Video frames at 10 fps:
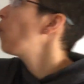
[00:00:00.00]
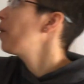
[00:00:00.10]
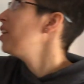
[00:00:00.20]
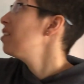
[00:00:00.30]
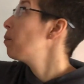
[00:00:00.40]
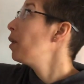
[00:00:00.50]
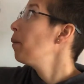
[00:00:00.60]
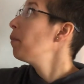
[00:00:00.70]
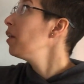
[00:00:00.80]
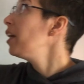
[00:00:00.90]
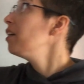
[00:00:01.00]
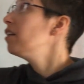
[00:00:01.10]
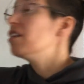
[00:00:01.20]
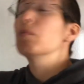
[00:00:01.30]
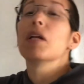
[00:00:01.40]
or
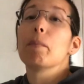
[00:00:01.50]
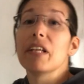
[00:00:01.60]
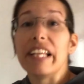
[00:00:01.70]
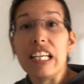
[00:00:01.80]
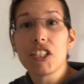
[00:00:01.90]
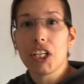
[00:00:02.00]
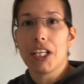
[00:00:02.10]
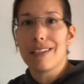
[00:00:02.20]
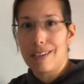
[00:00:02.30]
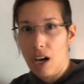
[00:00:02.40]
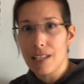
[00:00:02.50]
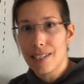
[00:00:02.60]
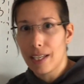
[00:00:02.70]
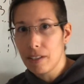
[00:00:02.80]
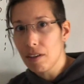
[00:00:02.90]
this manipulation is
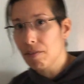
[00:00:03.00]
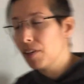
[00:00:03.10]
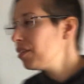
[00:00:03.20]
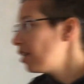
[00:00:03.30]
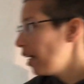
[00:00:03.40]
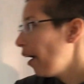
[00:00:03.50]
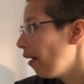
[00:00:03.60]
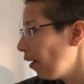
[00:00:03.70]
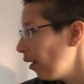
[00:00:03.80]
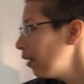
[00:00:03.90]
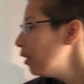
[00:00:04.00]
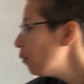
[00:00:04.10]
causing a difference, the error.